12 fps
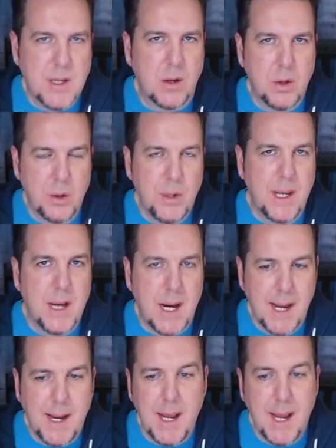including
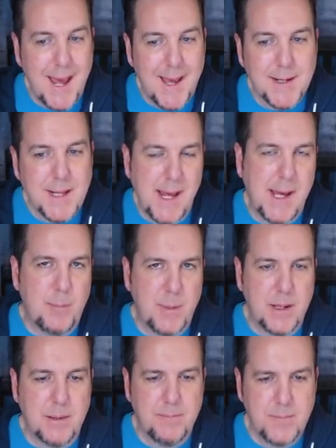hiking and
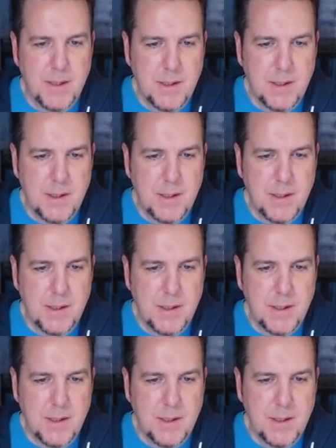camping.